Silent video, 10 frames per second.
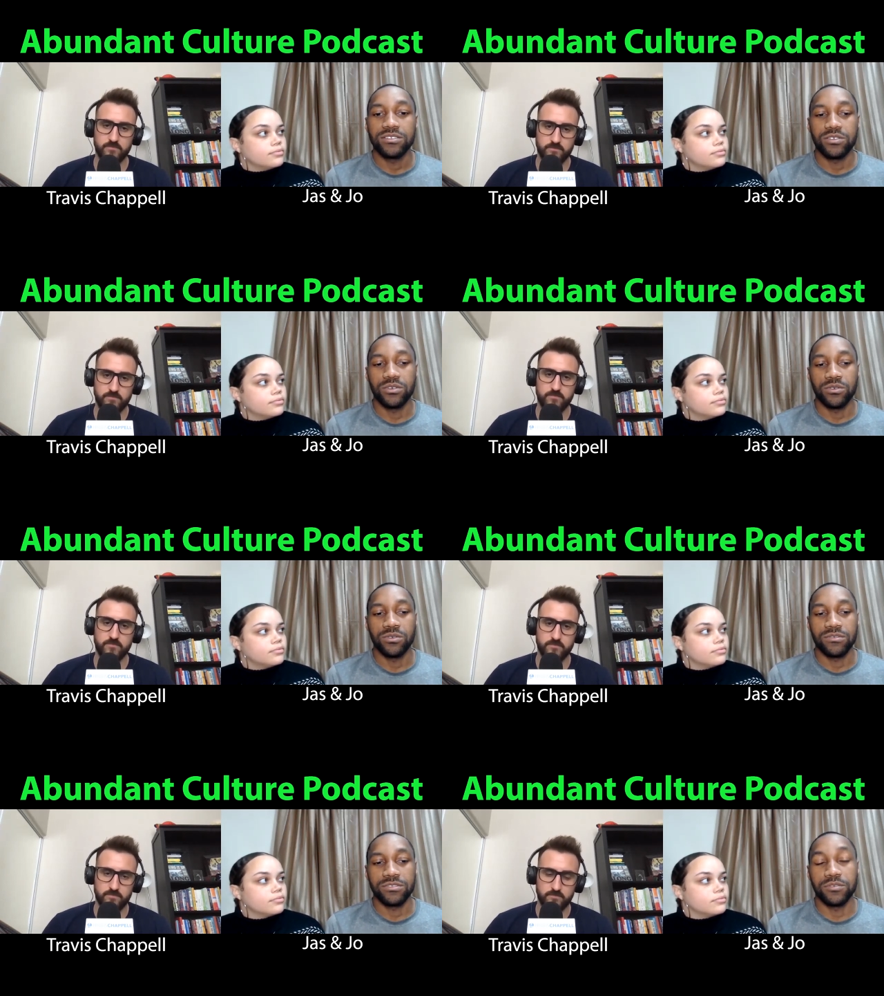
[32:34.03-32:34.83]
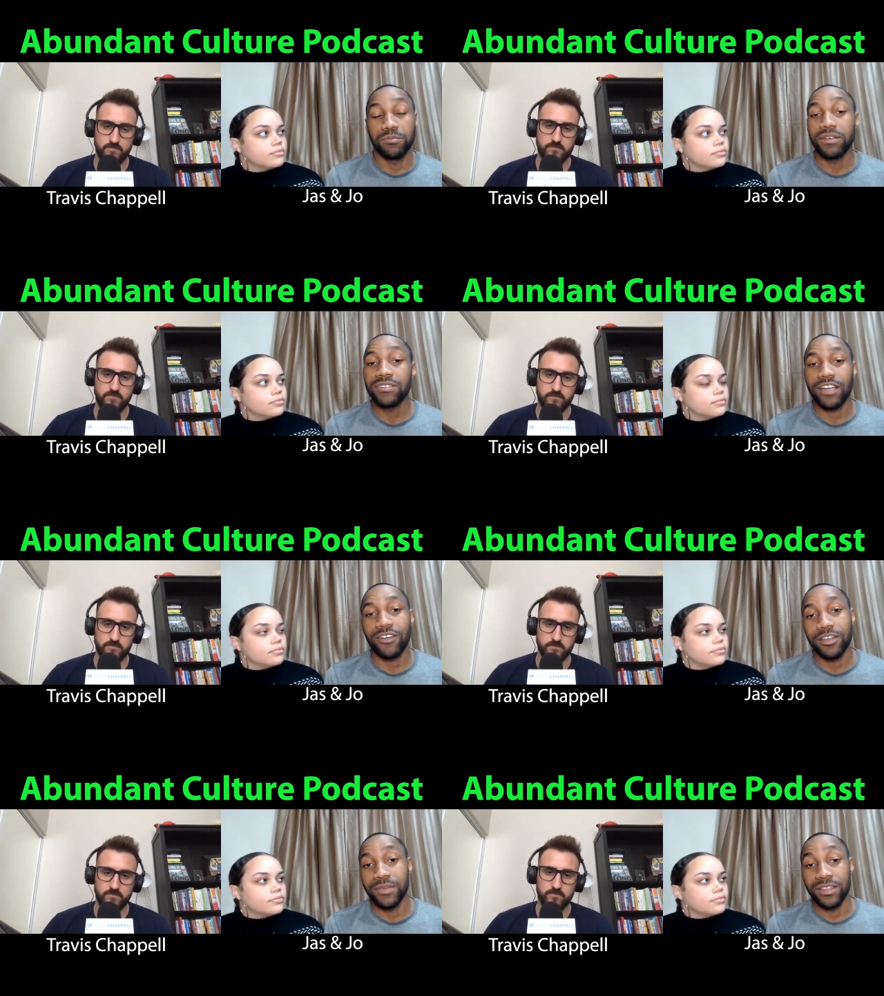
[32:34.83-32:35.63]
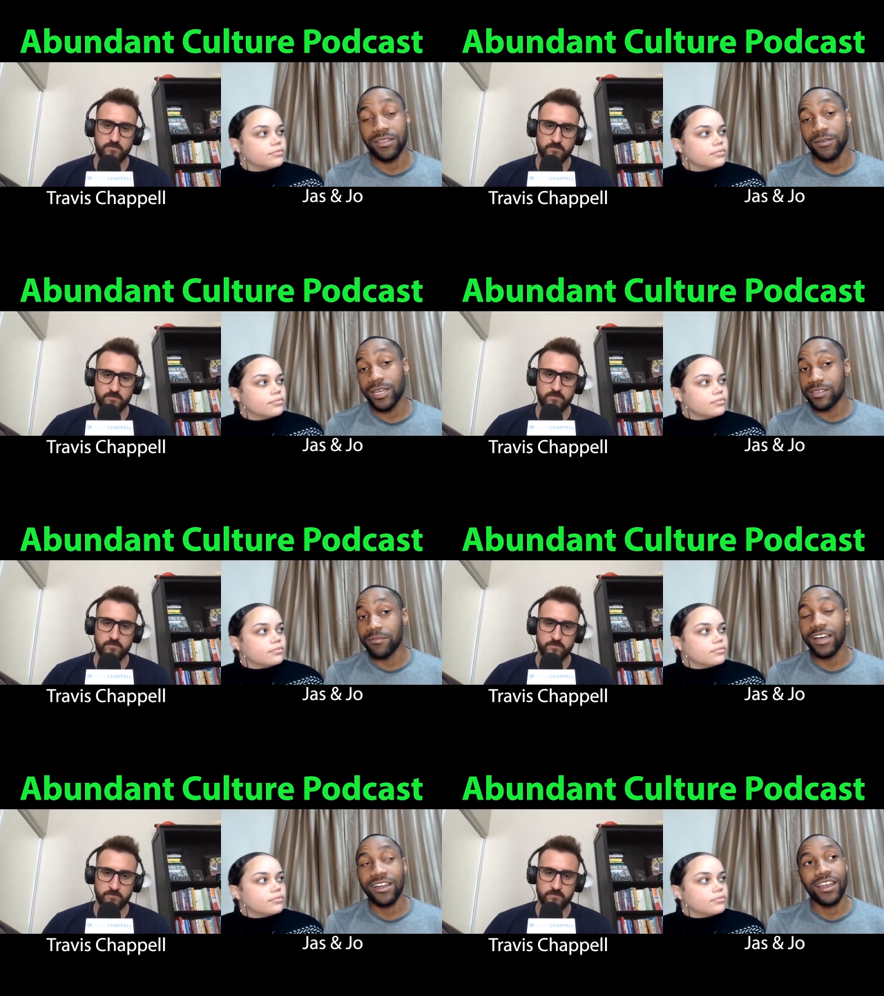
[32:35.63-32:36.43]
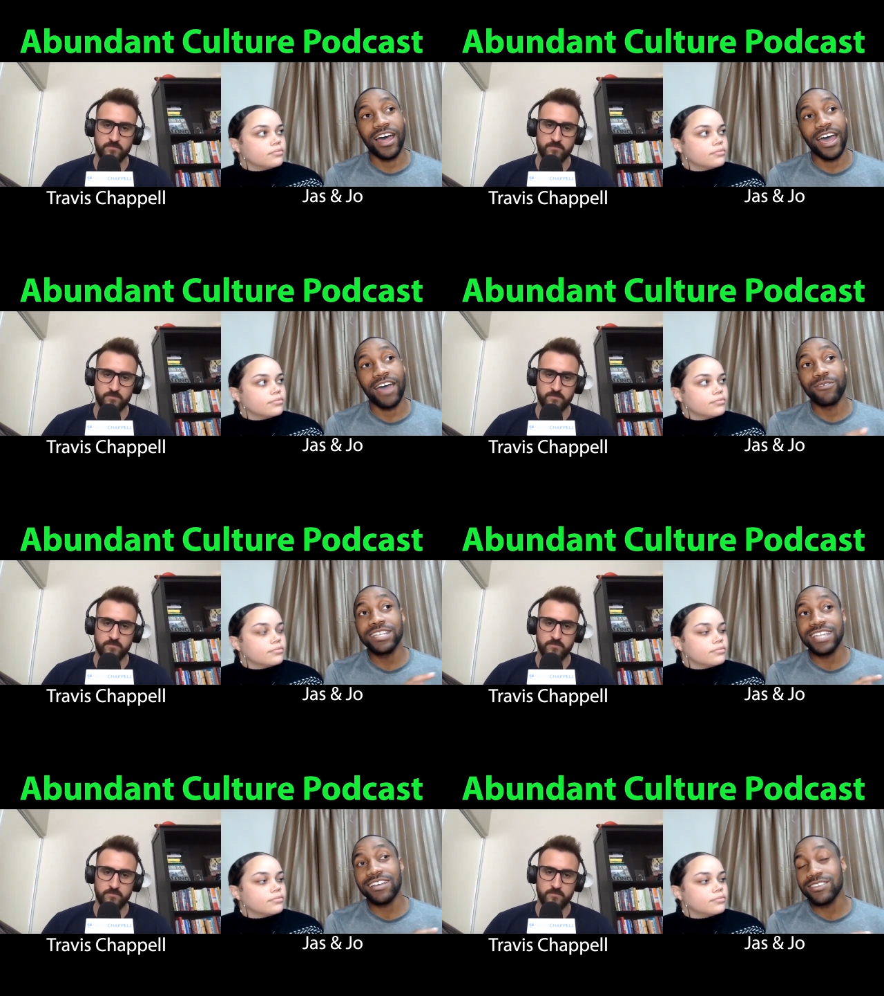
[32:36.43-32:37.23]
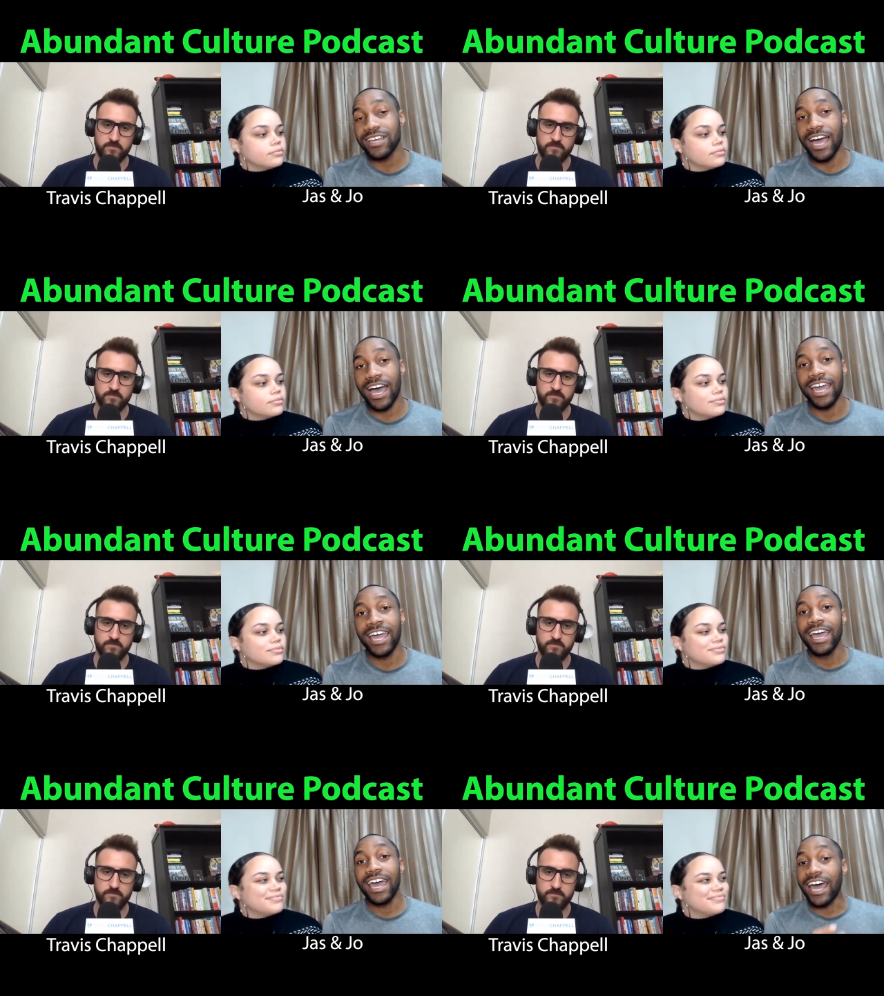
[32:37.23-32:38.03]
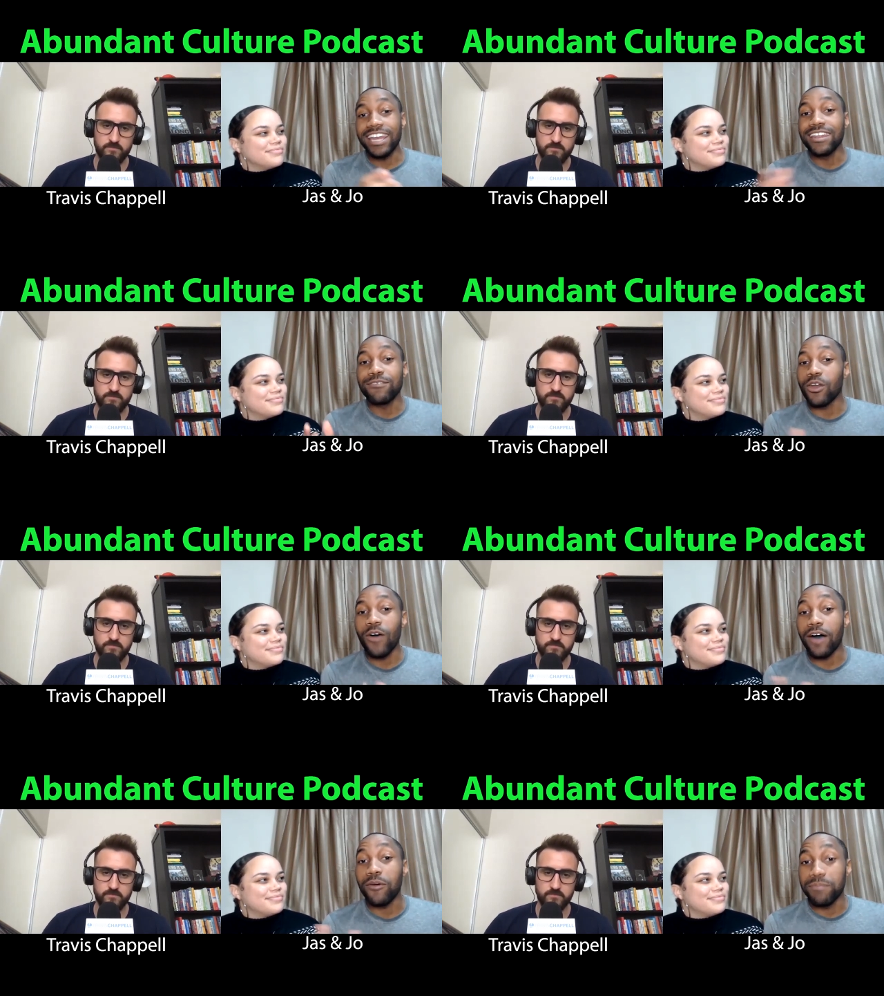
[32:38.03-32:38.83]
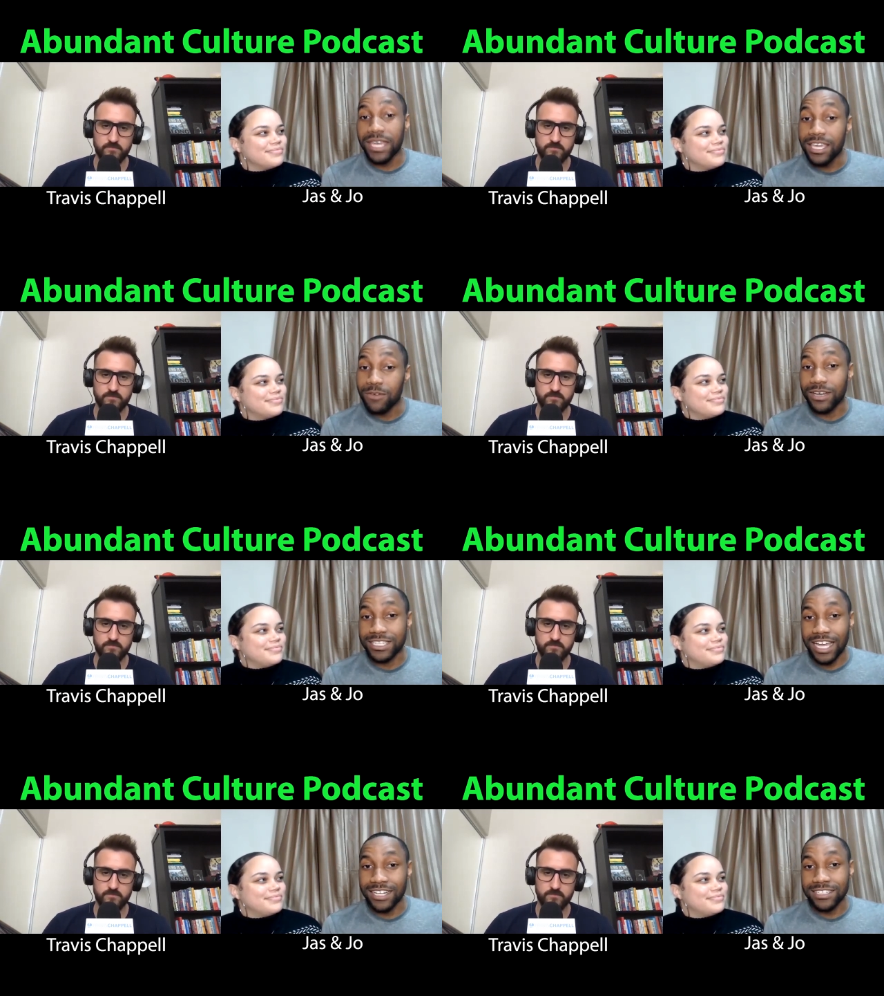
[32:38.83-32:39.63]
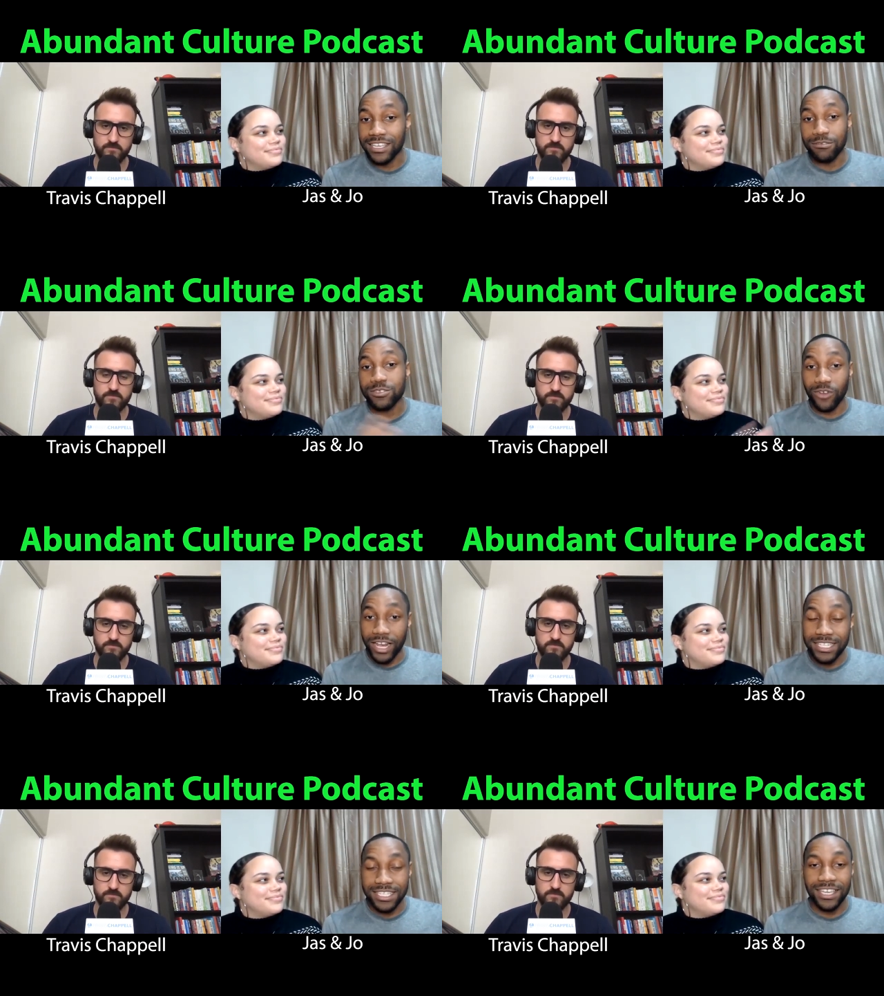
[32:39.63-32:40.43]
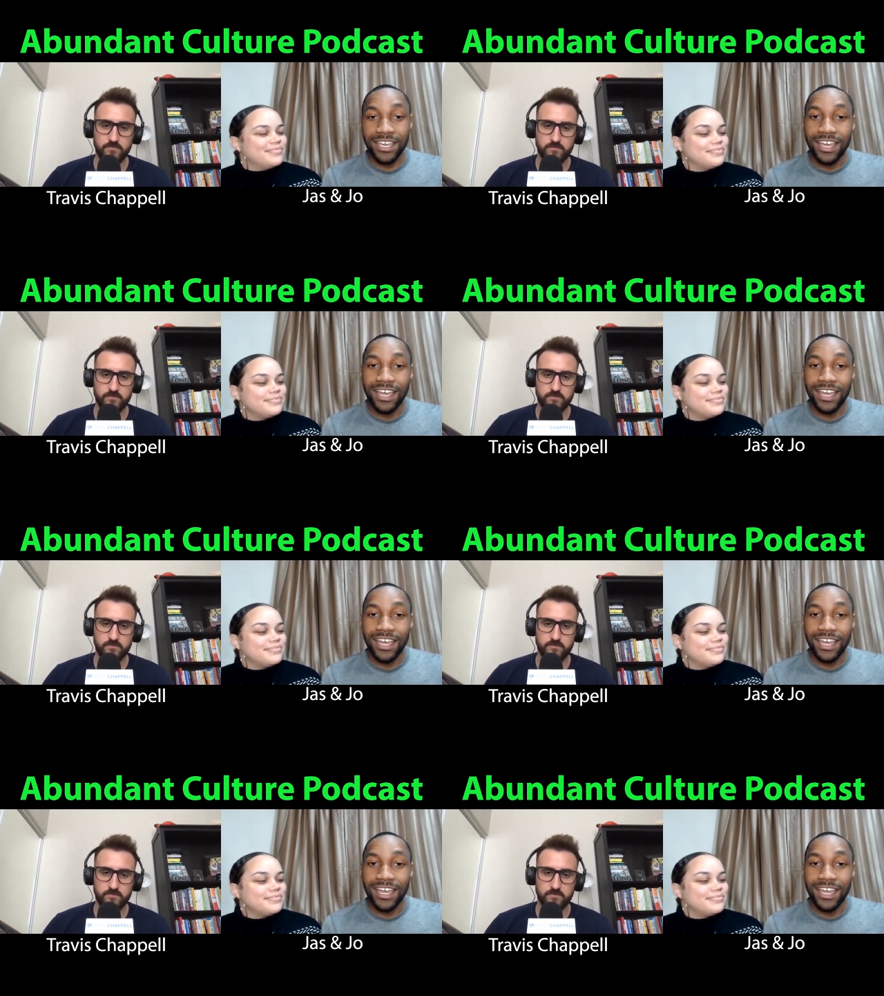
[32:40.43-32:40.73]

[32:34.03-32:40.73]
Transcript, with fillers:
Speaker 1: to to build that credibility because i'm not gonna lie i reached out to a guy and i didn't even know how big he was honestly it was crazy